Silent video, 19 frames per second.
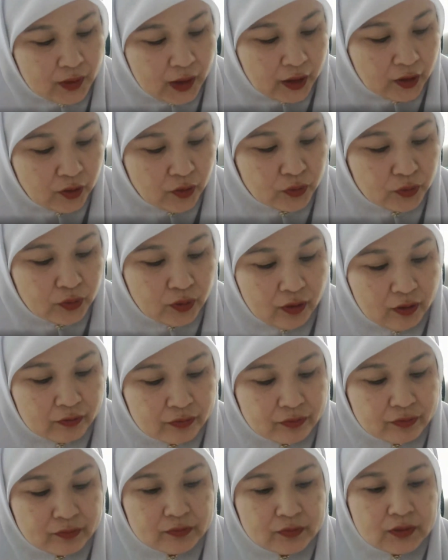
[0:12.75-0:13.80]
take note
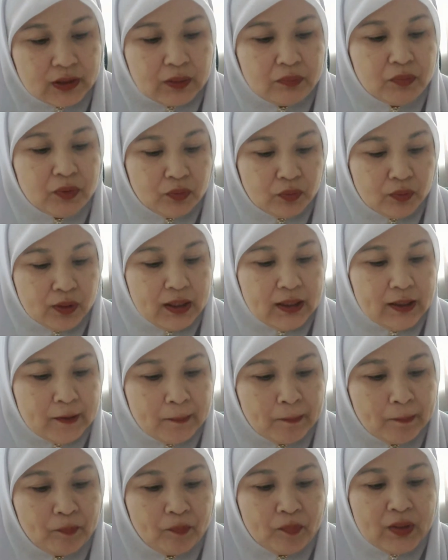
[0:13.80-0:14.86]
of number
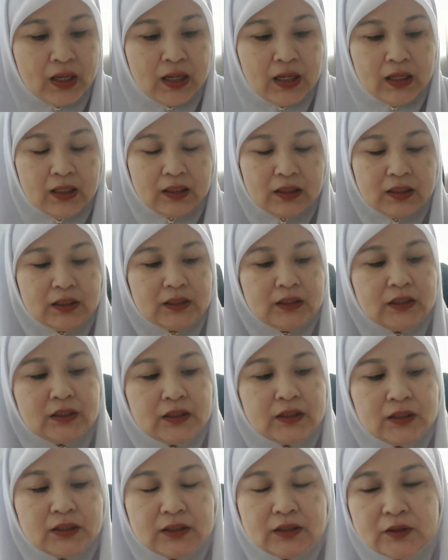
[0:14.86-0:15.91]
1,
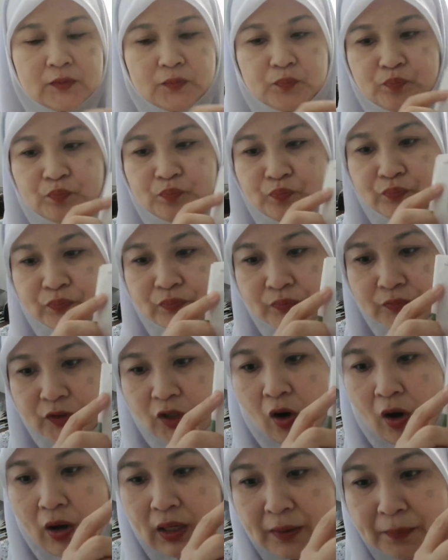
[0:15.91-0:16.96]
the
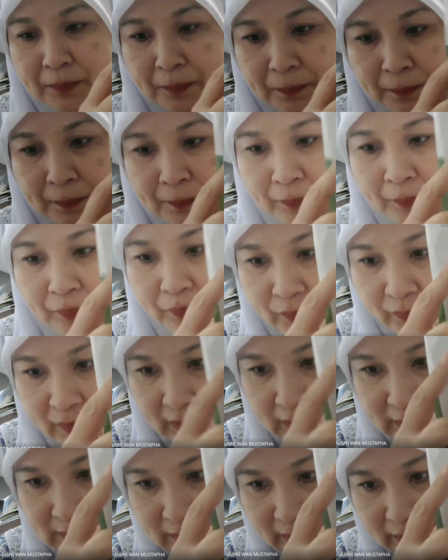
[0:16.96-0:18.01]
column
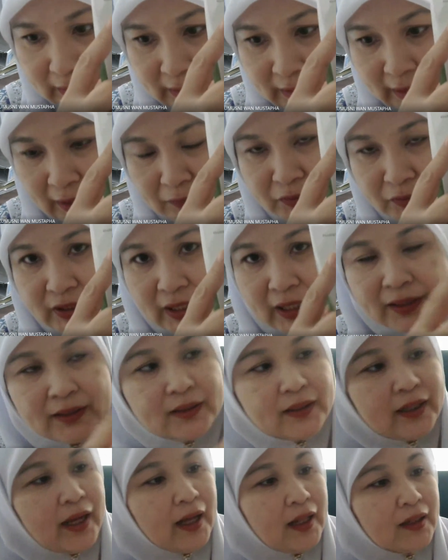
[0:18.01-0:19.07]
it comes
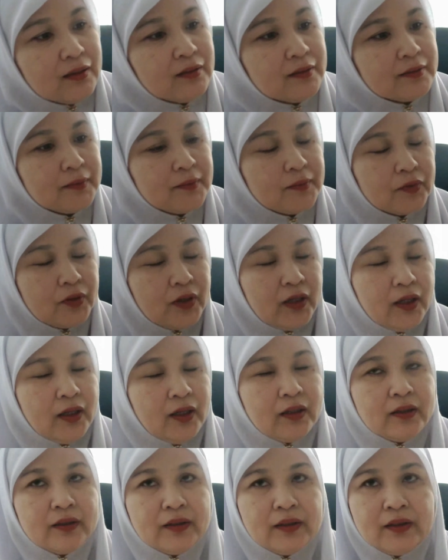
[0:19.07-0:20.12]
under health.
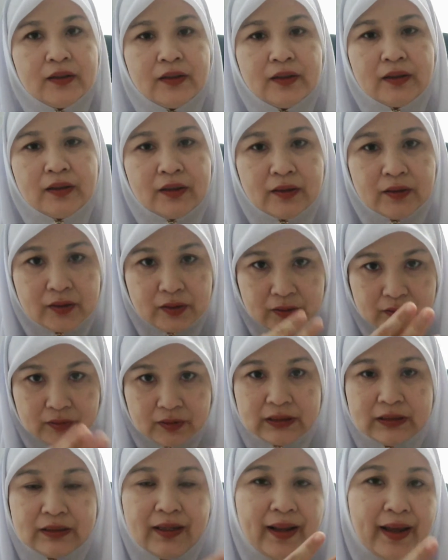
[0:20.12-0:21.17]
Okay,
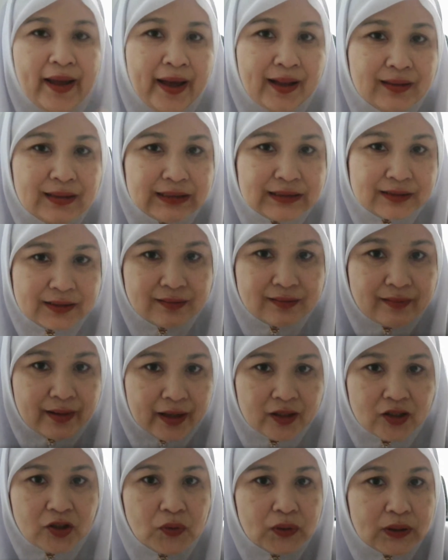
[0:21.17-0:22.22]
health is a
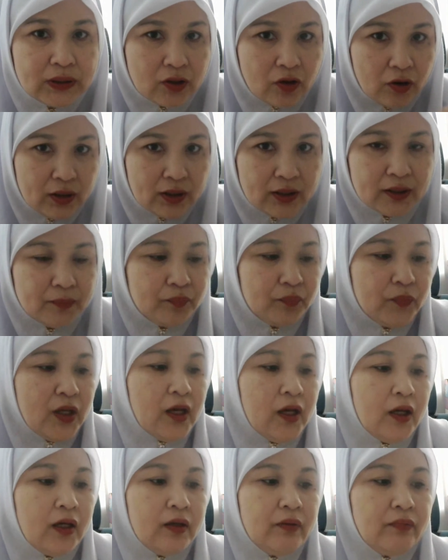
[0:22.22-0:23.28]
regular column.
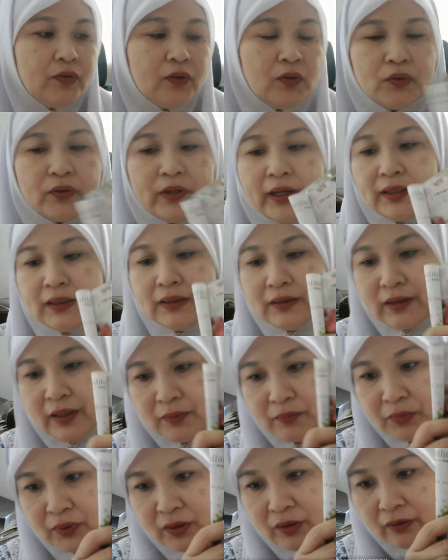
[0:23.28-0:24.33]
If you look at the
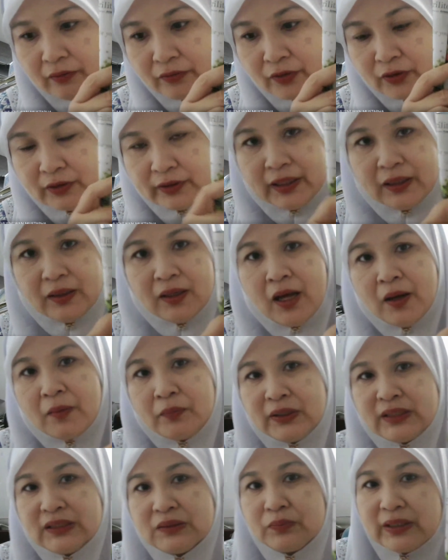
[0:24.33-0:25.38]
table of content,
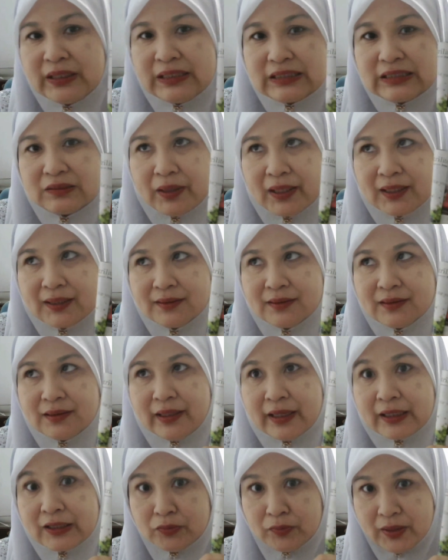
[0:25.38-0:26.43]
please bring this
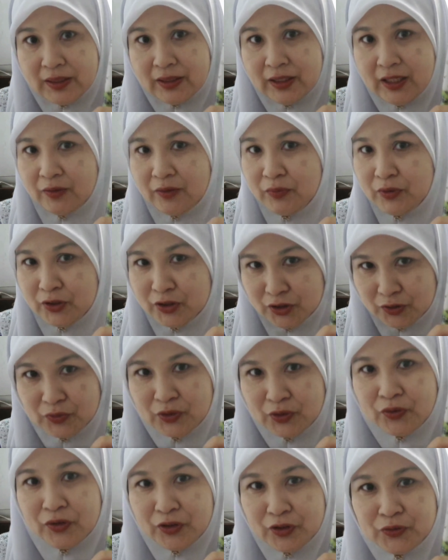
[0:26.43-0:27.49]
magazine next Monday because
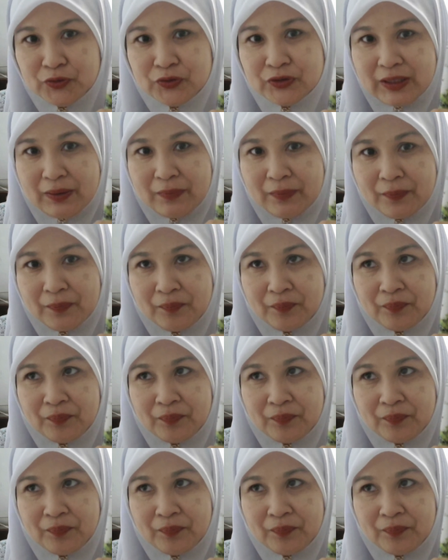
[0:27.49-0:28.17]
we're going to do some